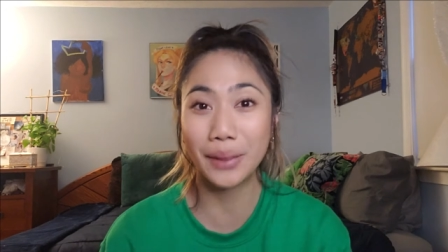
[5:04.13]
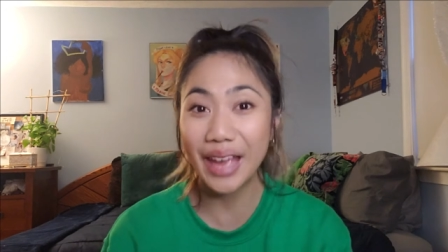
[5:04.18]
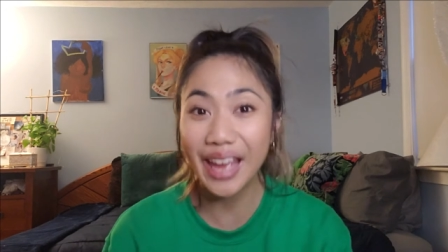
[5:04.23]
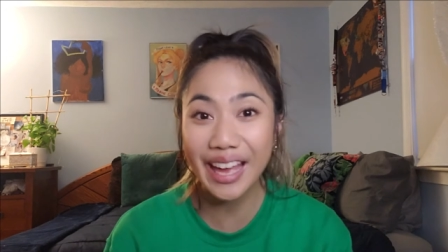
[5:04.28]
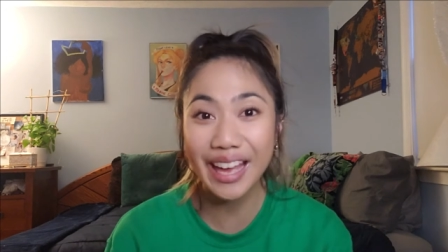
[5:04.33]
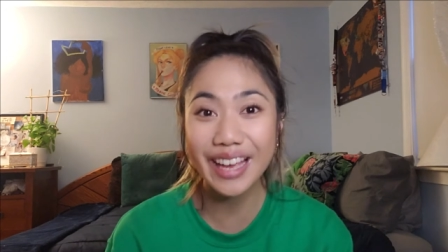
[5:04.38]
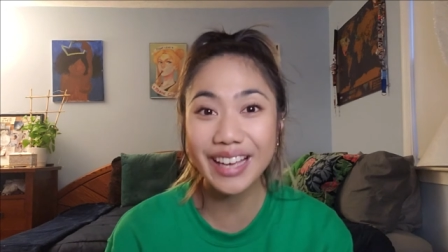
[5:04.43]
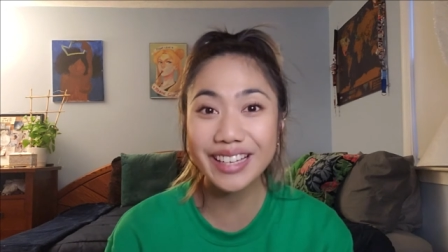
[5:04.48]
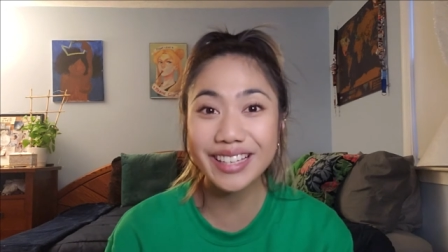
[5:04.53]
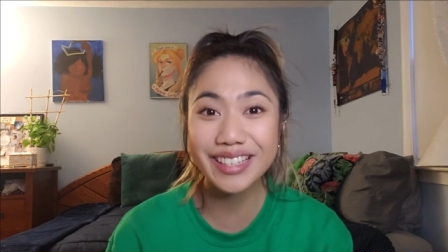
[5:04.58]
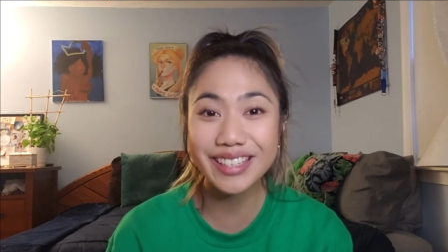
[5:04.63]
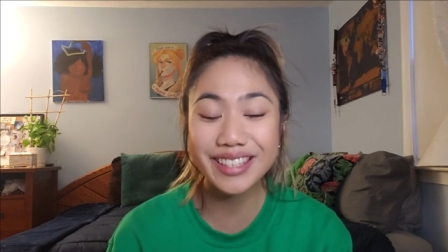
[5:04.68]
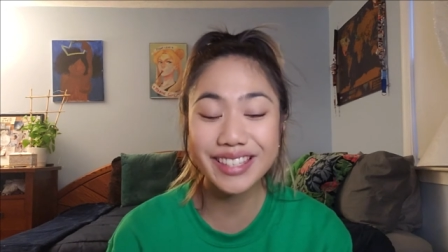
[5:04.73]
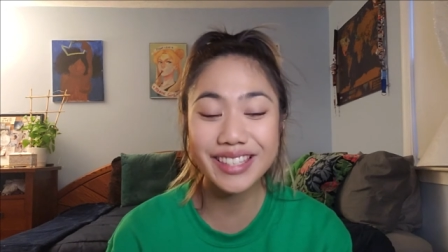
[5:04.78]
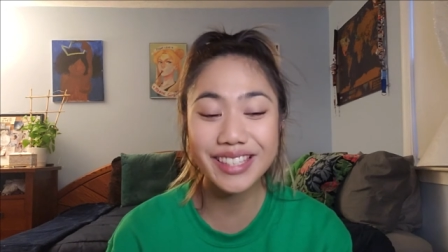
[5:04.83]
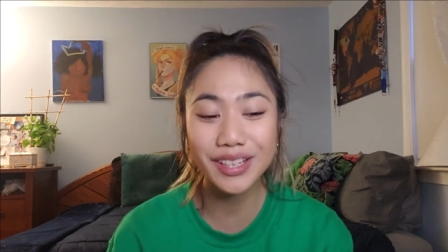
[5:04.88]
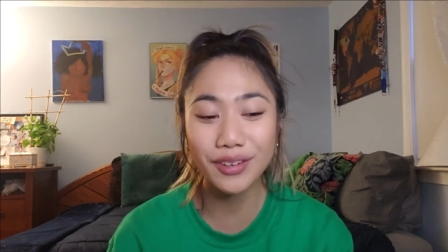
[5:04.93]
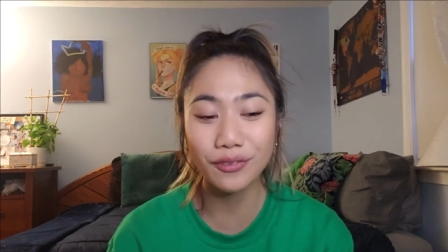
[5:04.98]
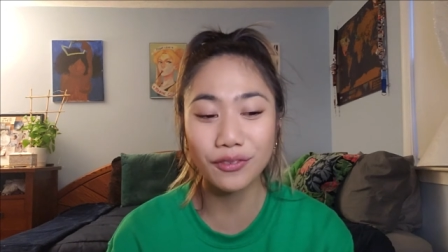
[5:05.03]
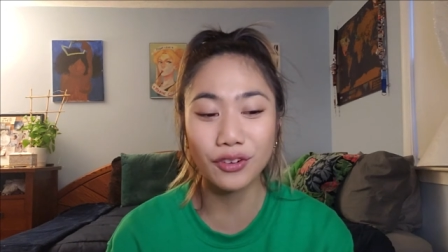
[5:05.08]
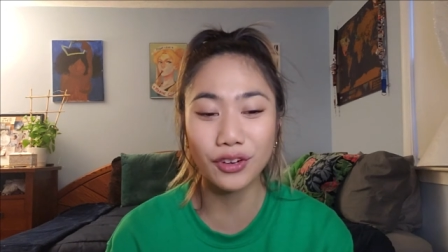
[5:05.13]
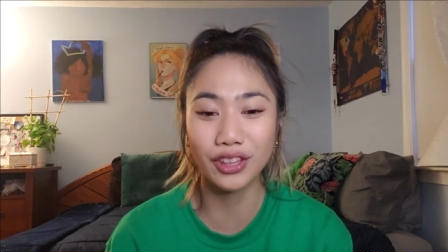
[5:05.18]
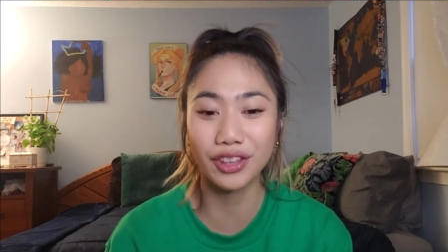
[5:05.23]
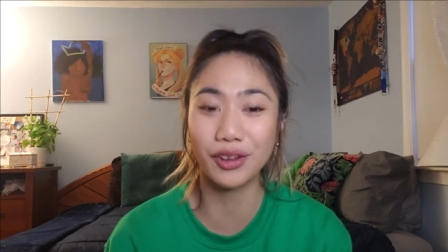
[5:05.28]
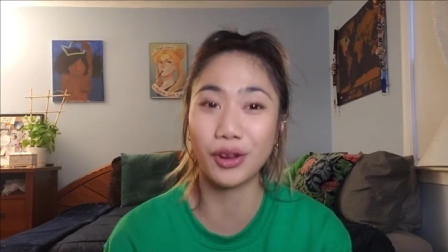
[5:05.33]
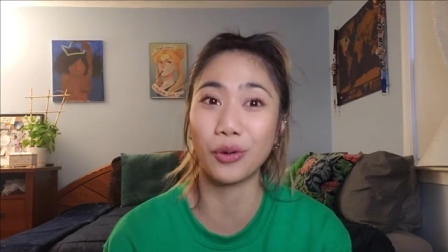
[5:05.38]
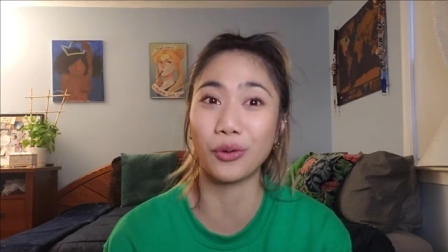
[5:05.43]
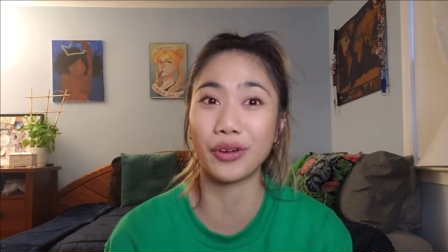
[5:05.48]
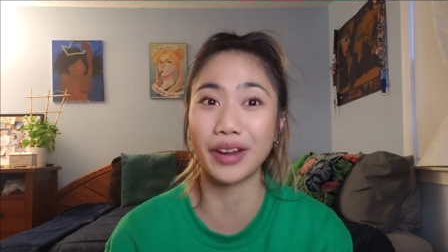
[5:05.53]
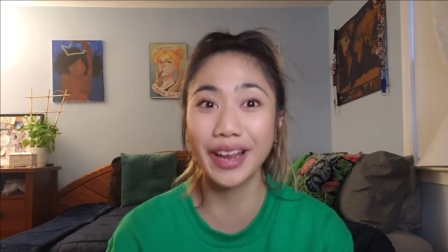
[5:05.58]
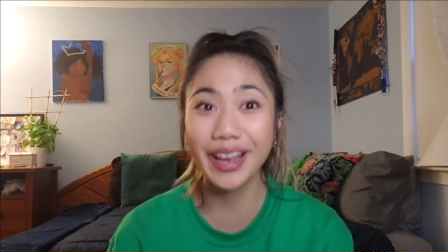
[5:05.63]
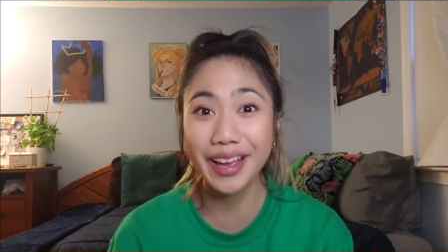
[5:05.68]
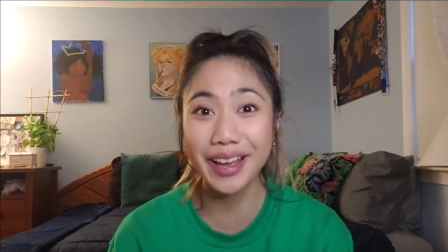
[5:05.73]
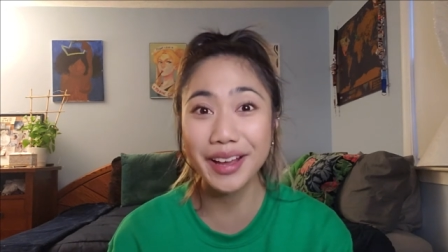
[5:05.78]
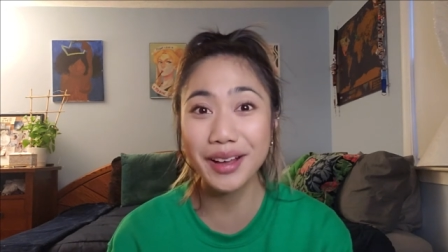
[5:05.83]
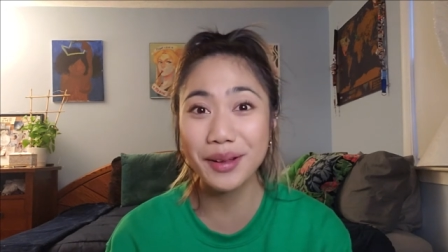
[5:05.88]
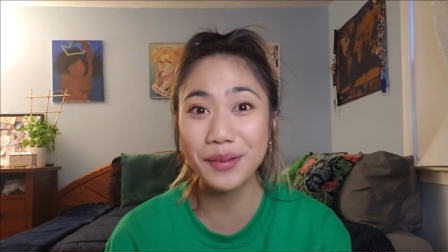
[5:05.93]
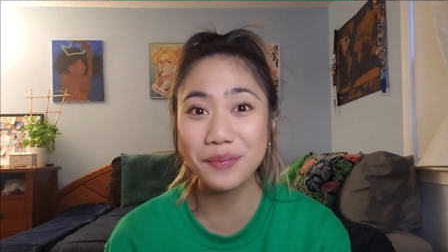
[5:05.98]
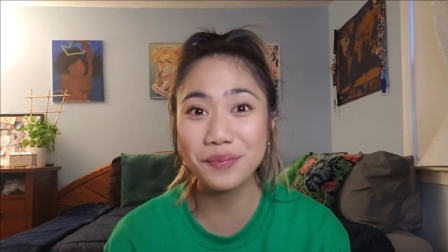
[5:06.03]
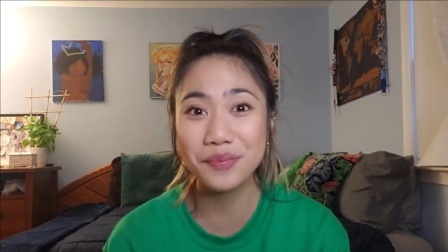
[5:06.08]
pics for the
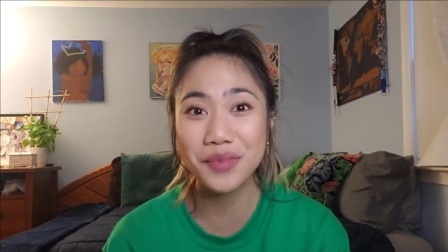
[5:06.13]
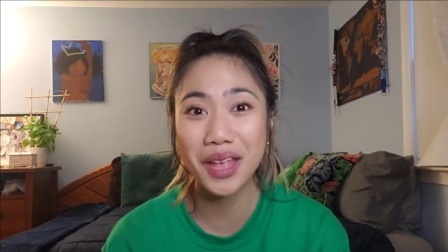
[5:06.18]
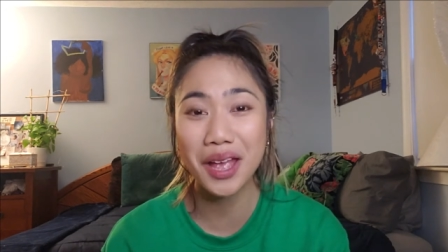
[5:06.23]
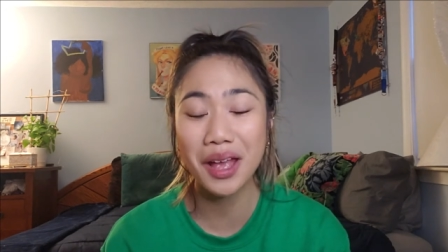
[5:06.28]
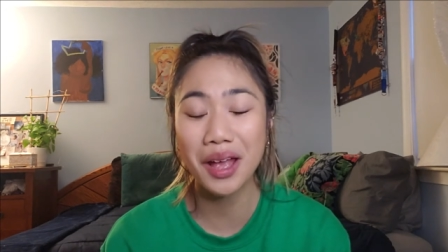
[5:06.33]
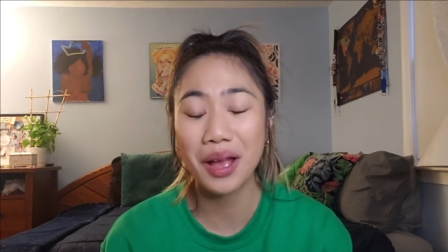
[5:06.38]
gram